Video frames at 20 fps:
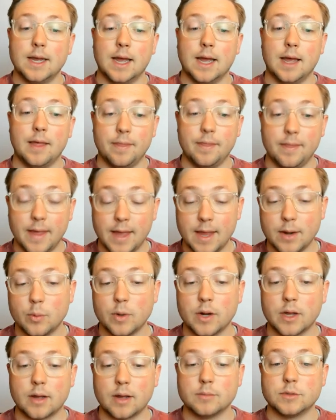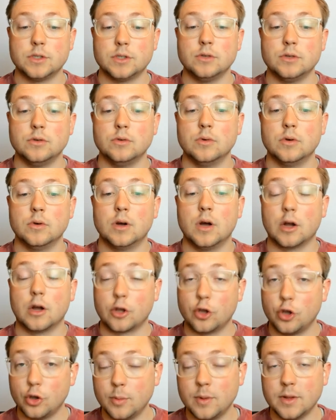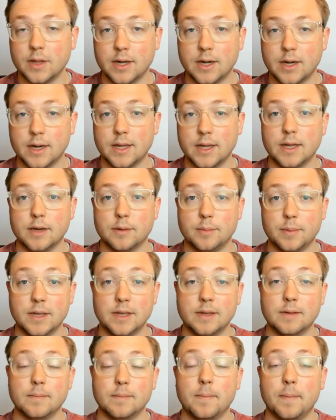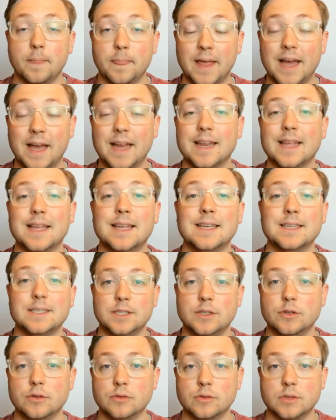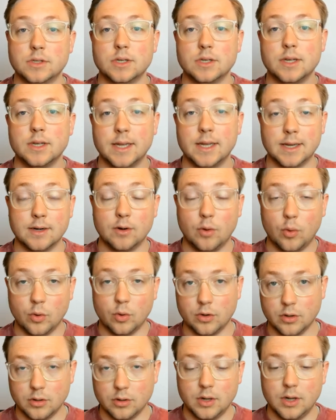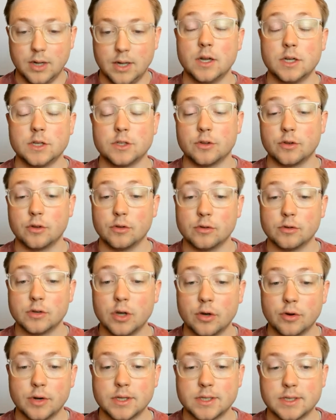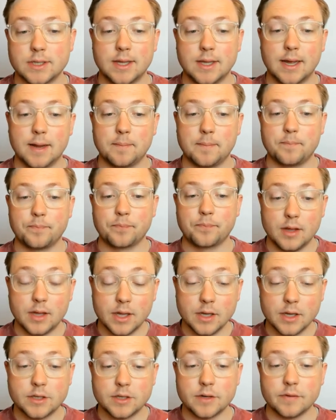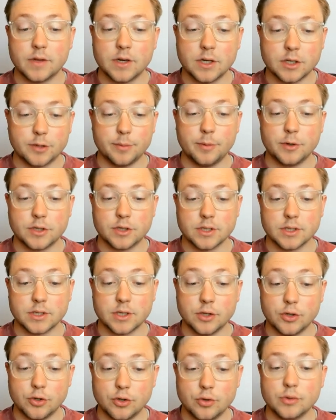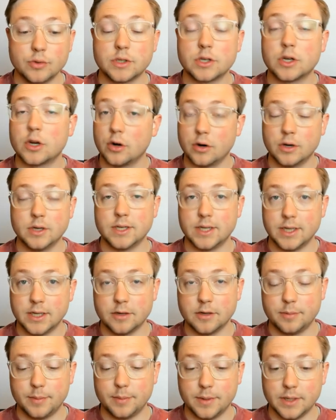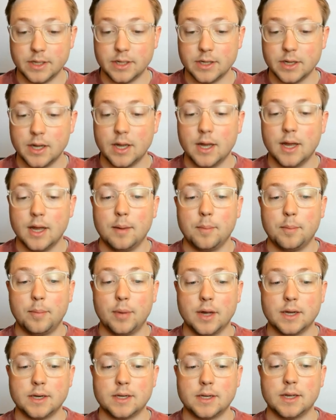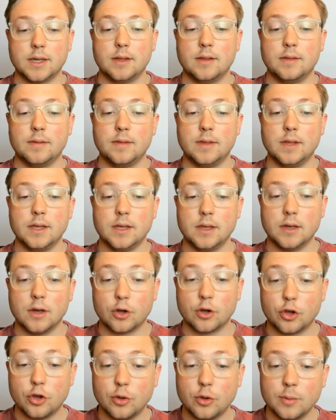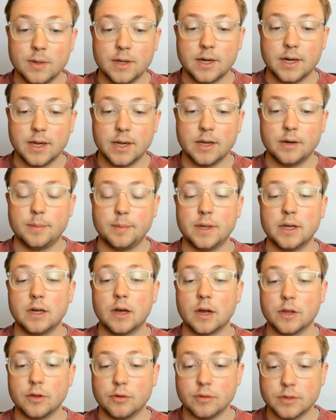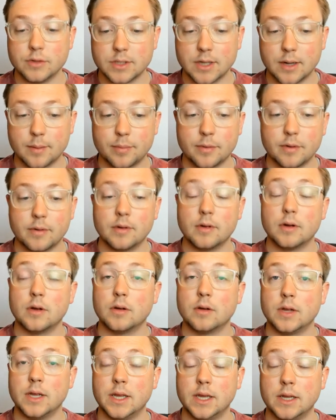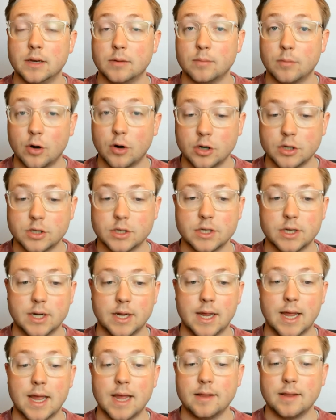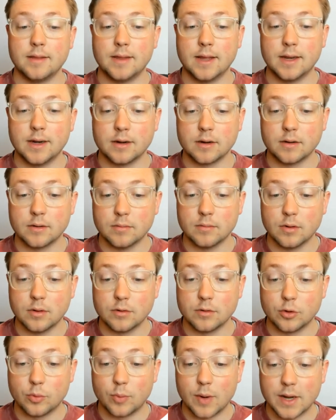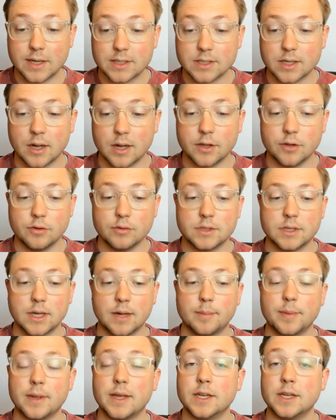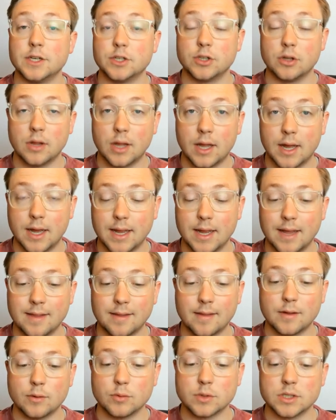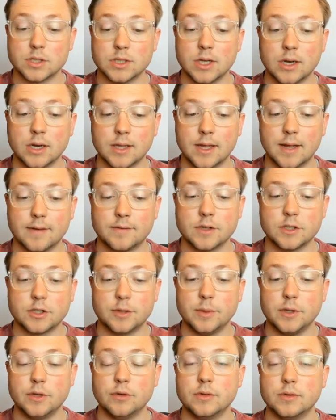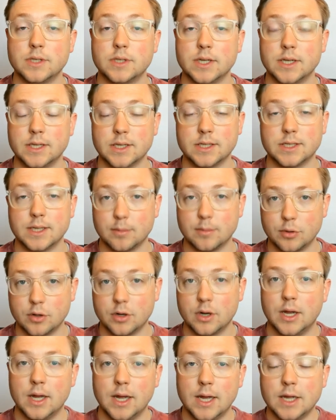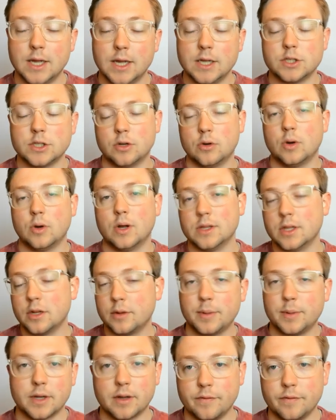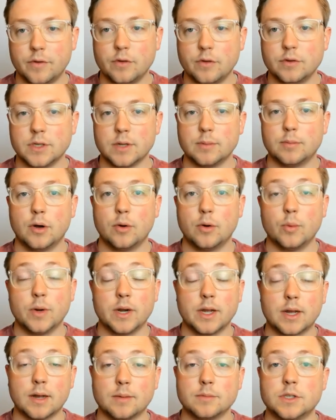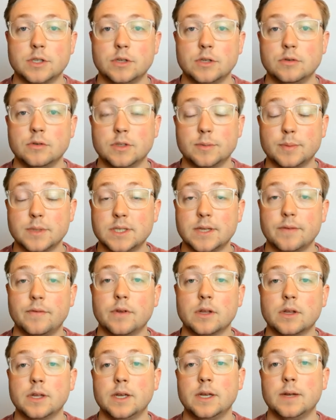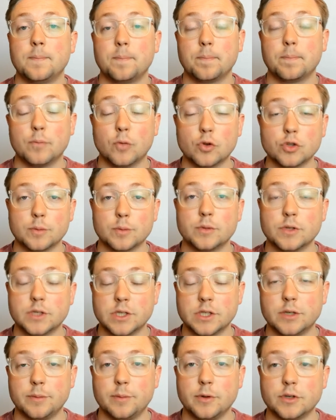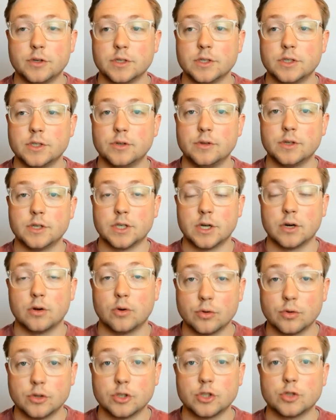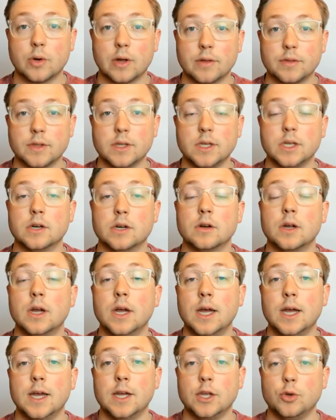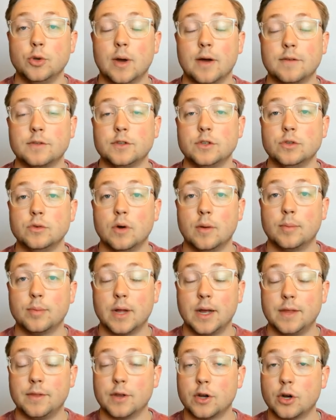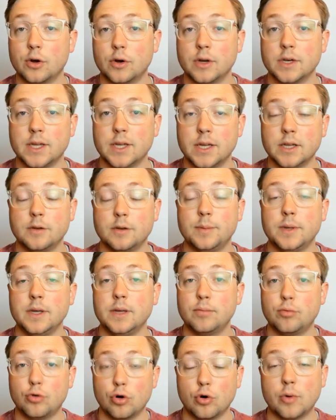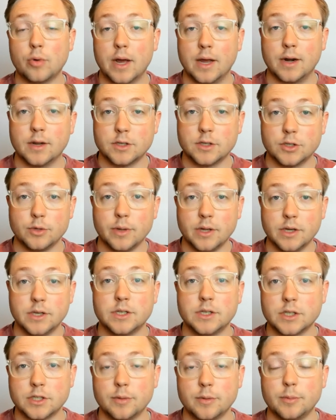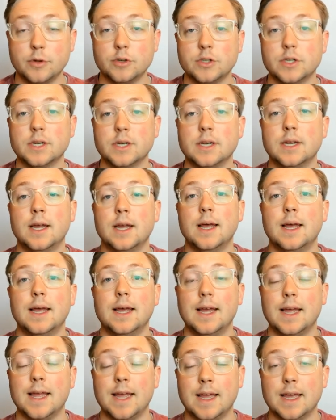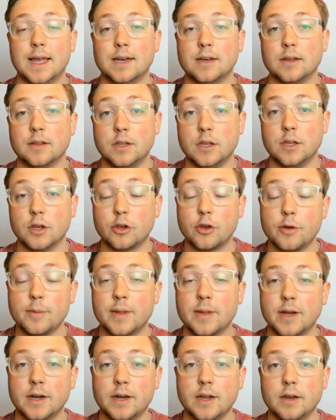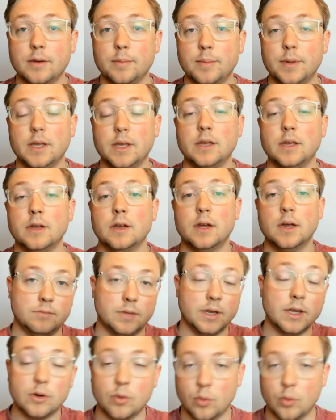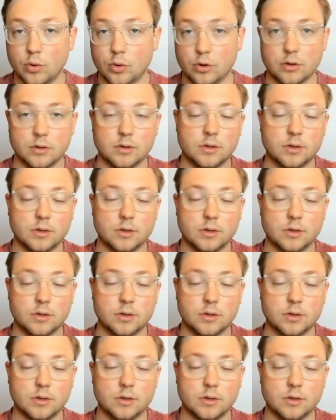And then when it comes to accumulated E&P, that is used in order. So you'll notice that each of the distributions used current E&P, but the accumulated E&P got used up in March, and then the rest got used up in July, and then there was none left to be used in December. So a little bit confusing, but when it comes to specifically multiple distributions to the shareholders throughout the year, you have to apply the current E&P pro rata to each distribution and the accumulated E&P in order.